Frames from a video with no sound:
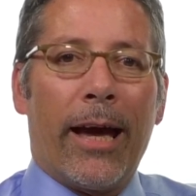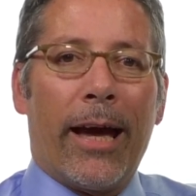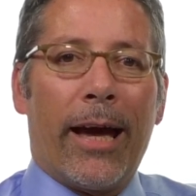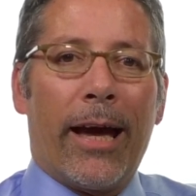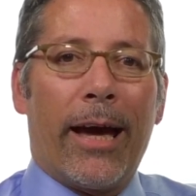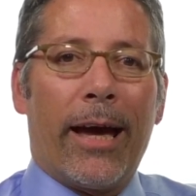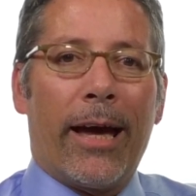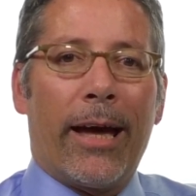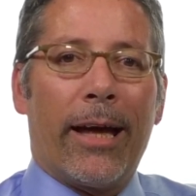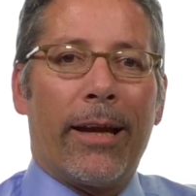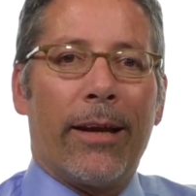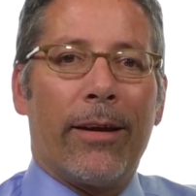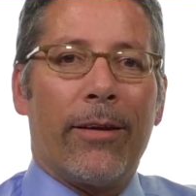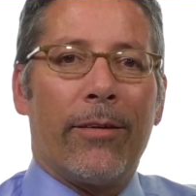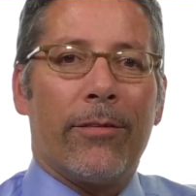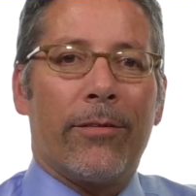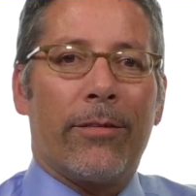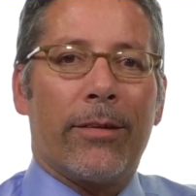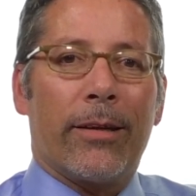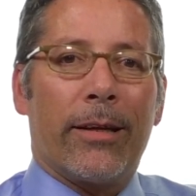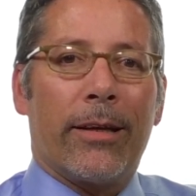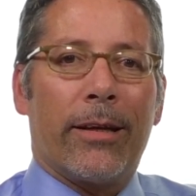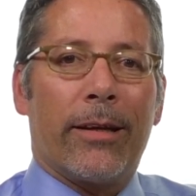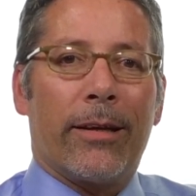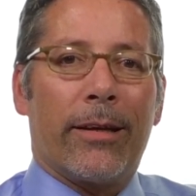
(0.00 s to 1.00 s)
And
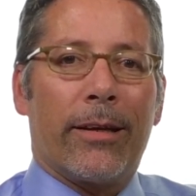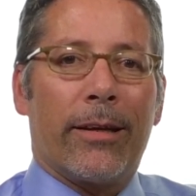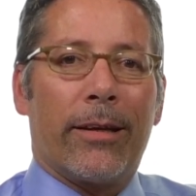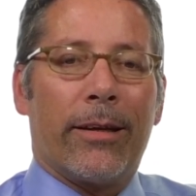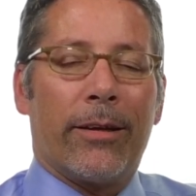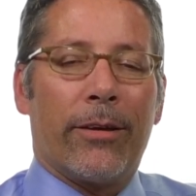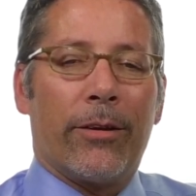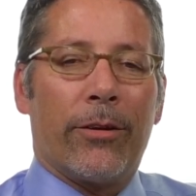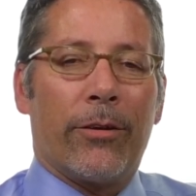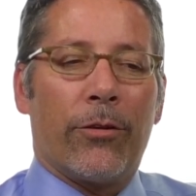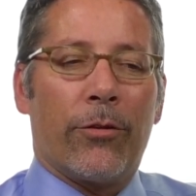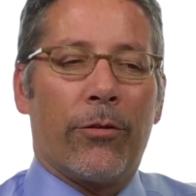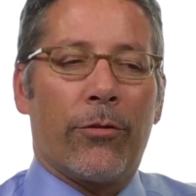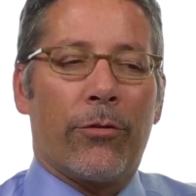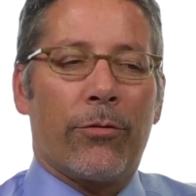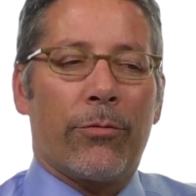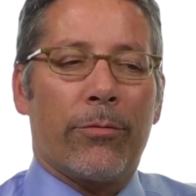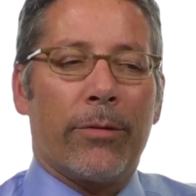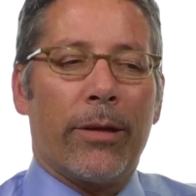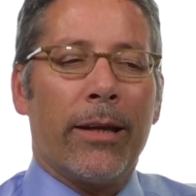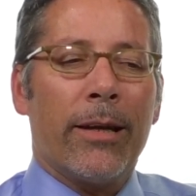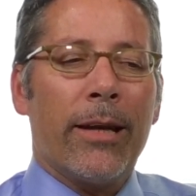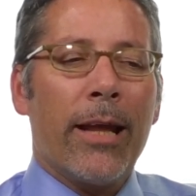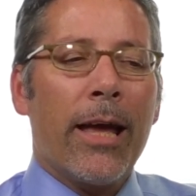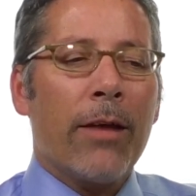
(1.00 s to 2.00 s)
it is,
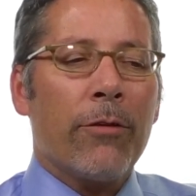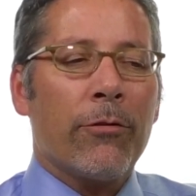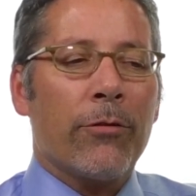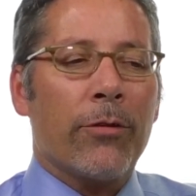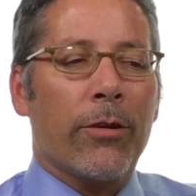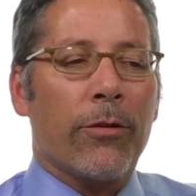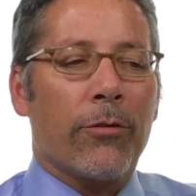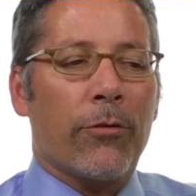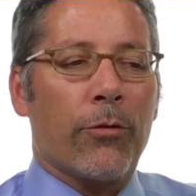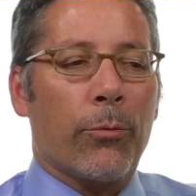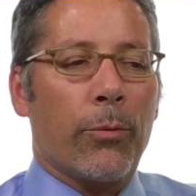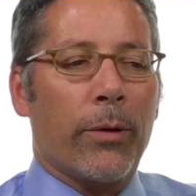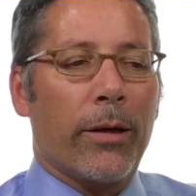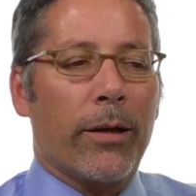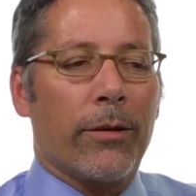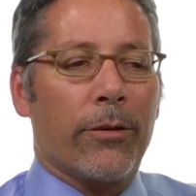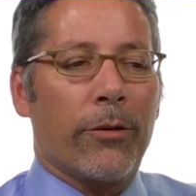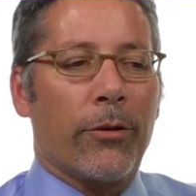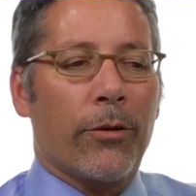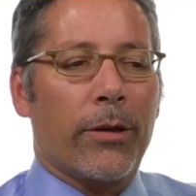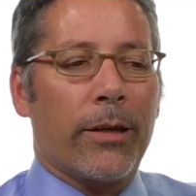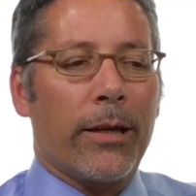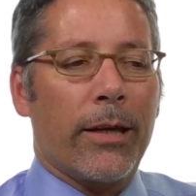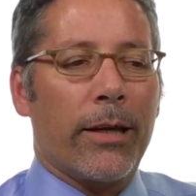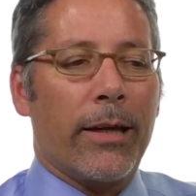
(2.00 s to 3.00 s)
in essence, a way of
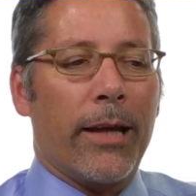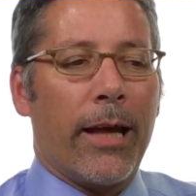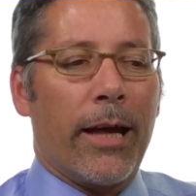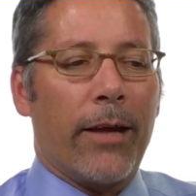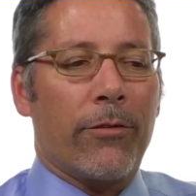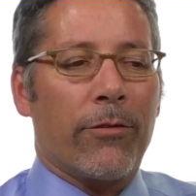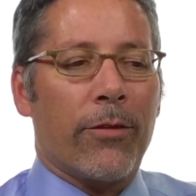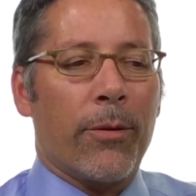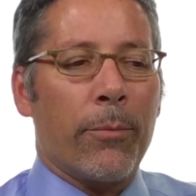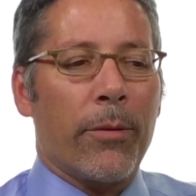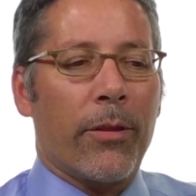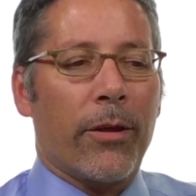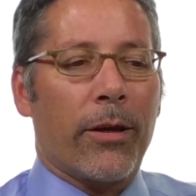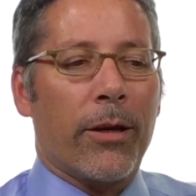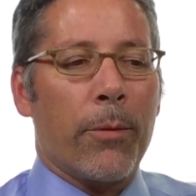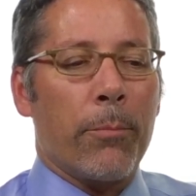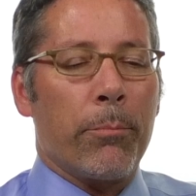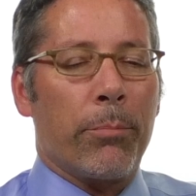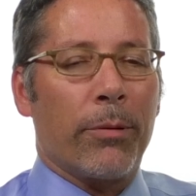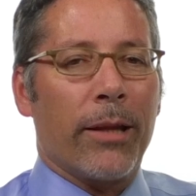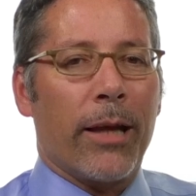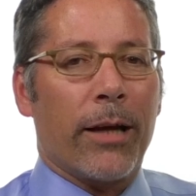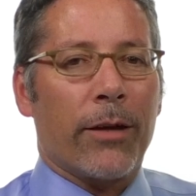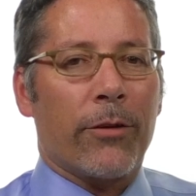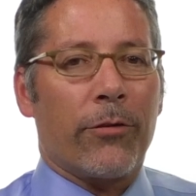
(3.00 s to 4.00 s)
looking at some of the
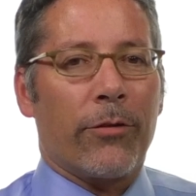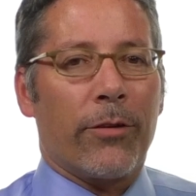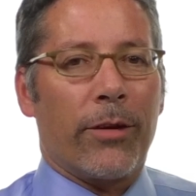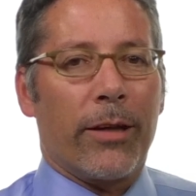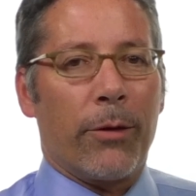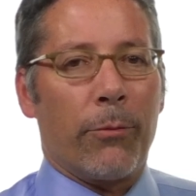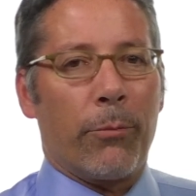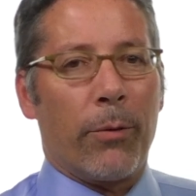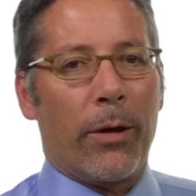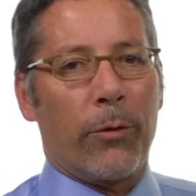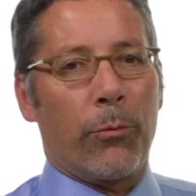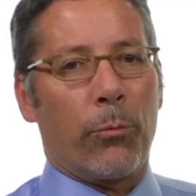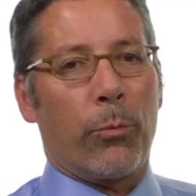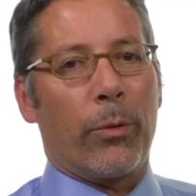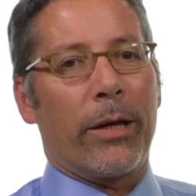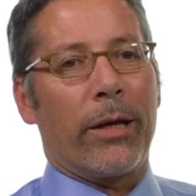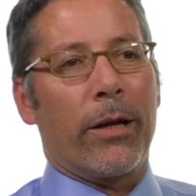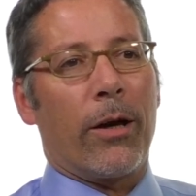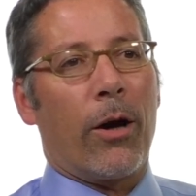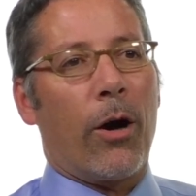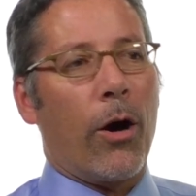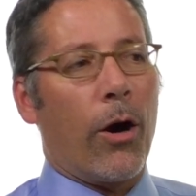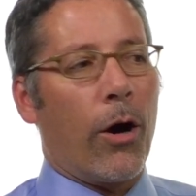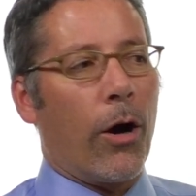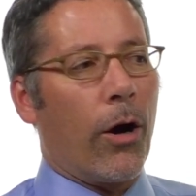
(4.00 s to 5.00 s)
complexity when we
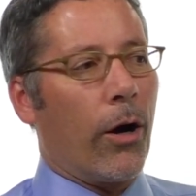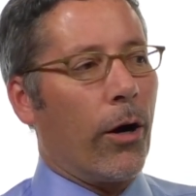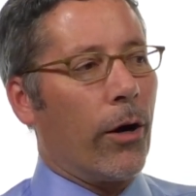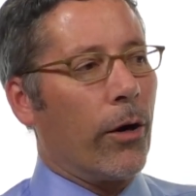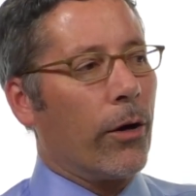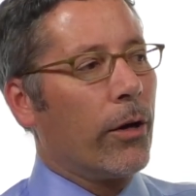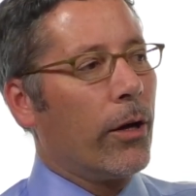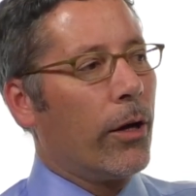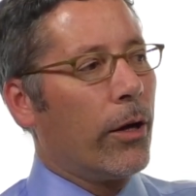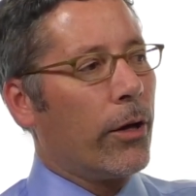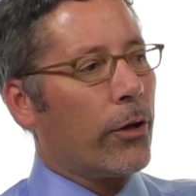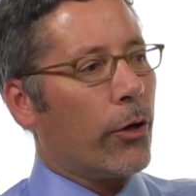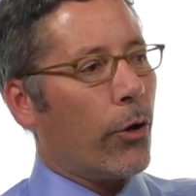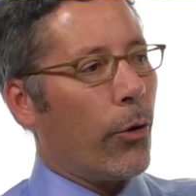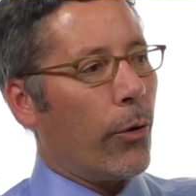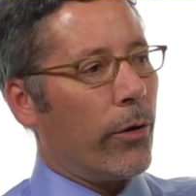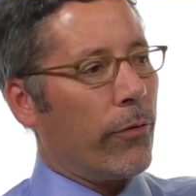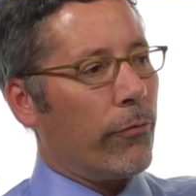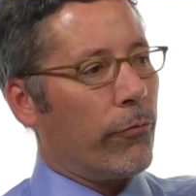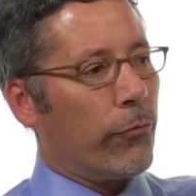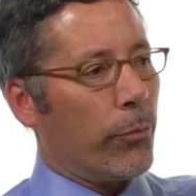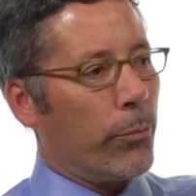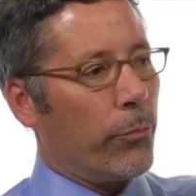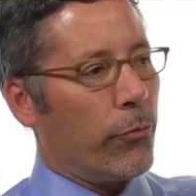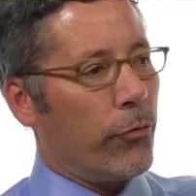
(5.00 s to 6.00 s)
are
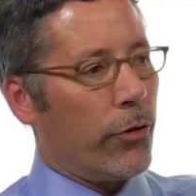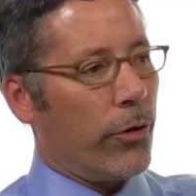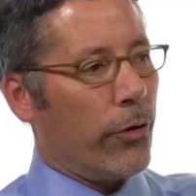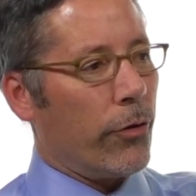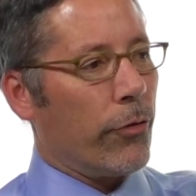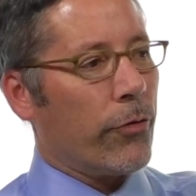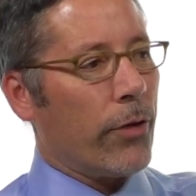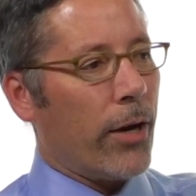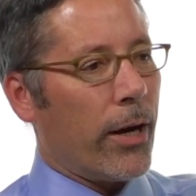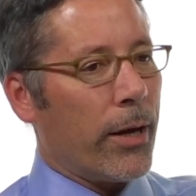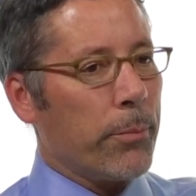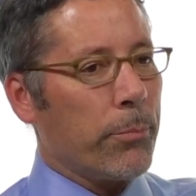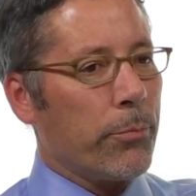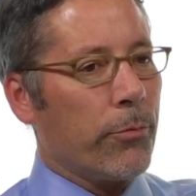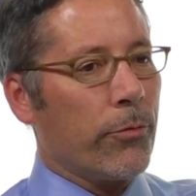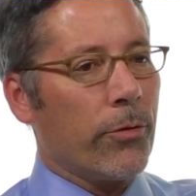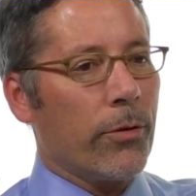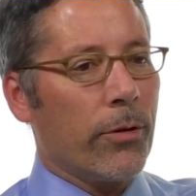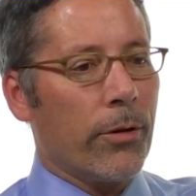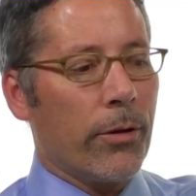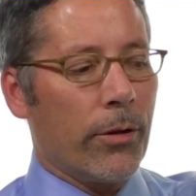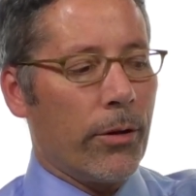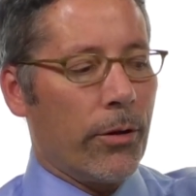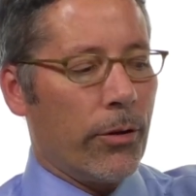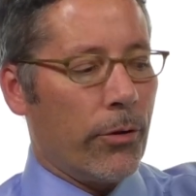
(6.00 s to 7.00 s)
going from genotypes
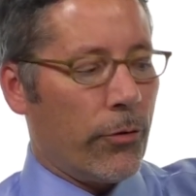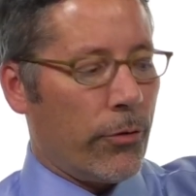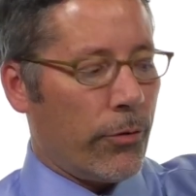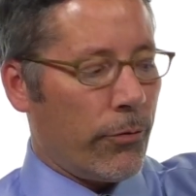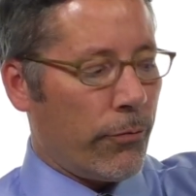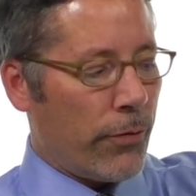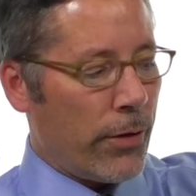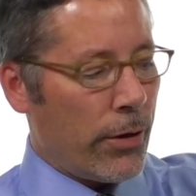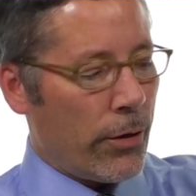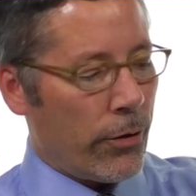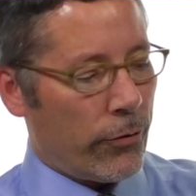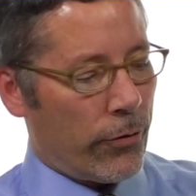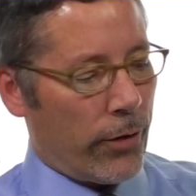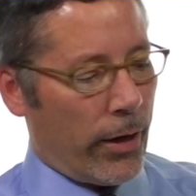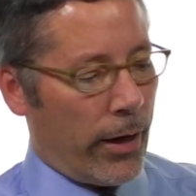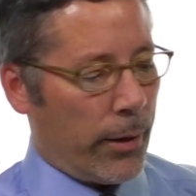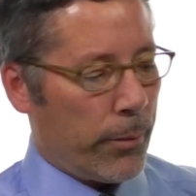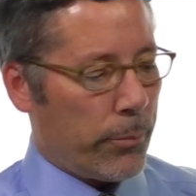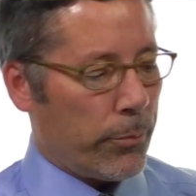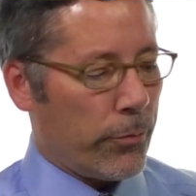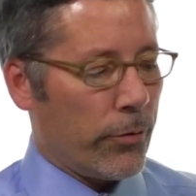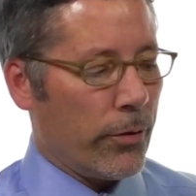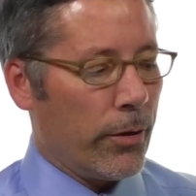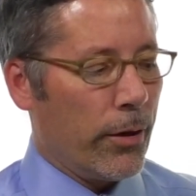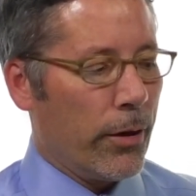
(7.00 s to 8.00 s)
to
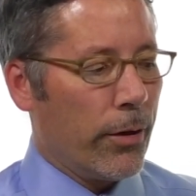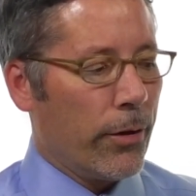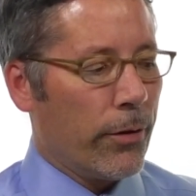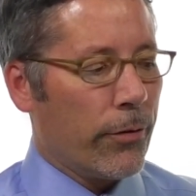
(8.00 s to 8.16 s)
phenotypes.